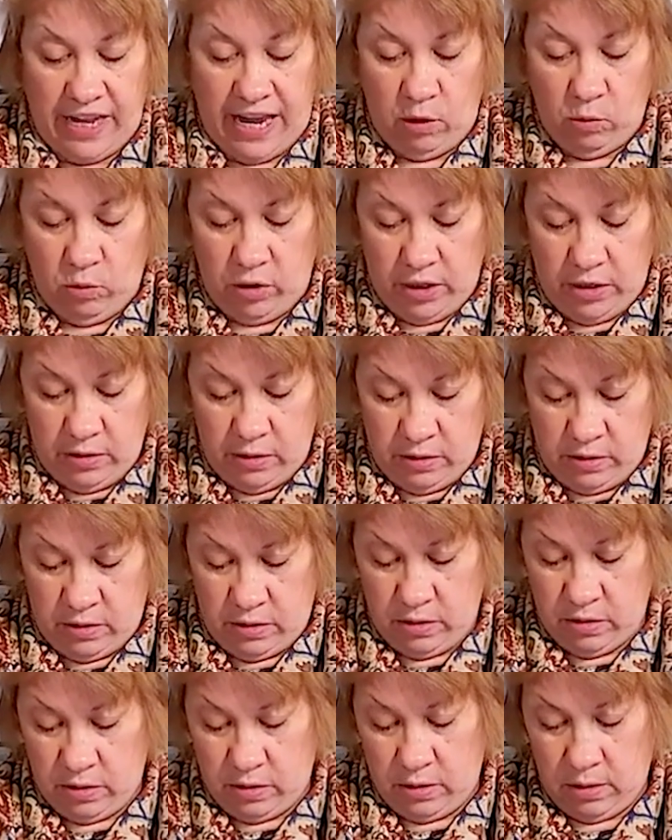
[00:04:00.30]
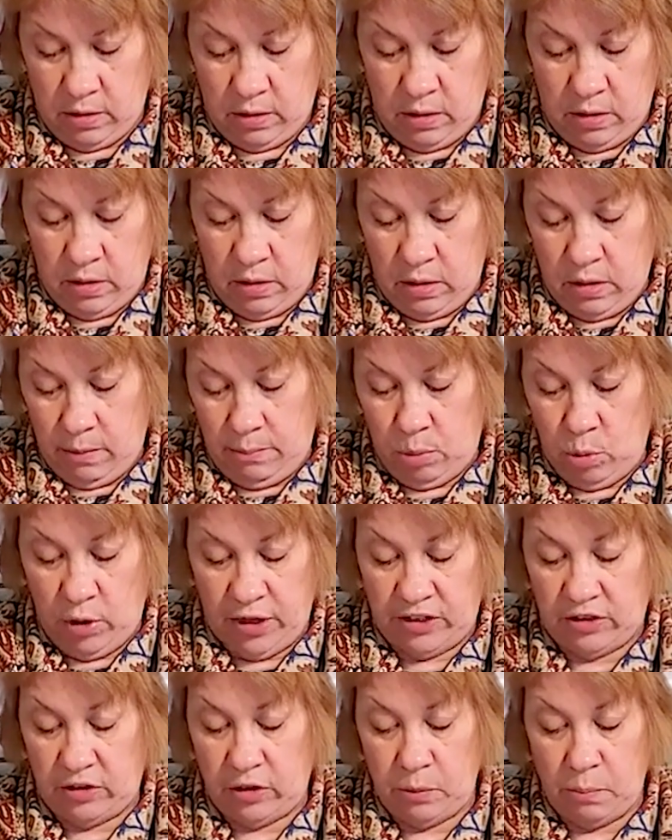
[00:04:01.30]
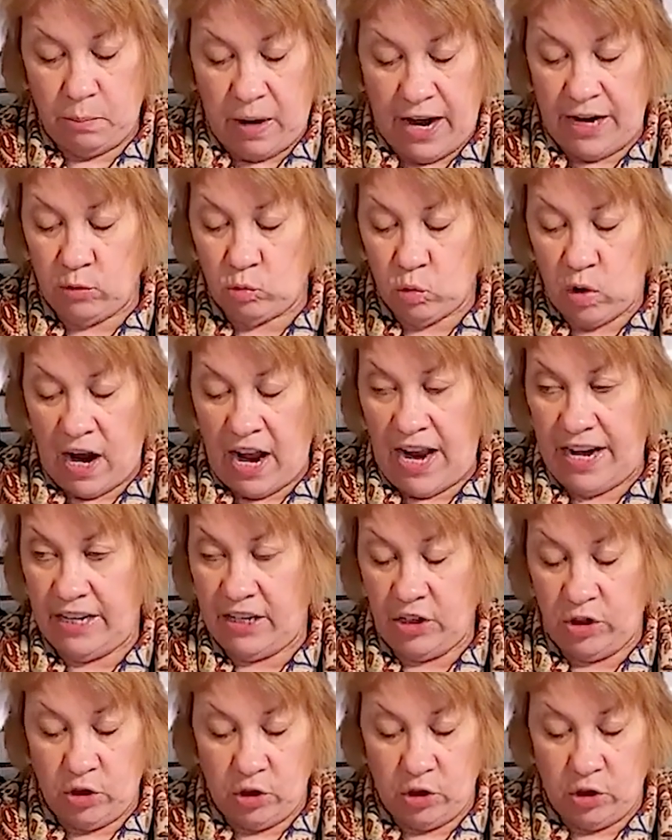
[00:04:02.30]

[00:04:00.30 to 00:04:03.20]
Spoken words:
that one point to my right,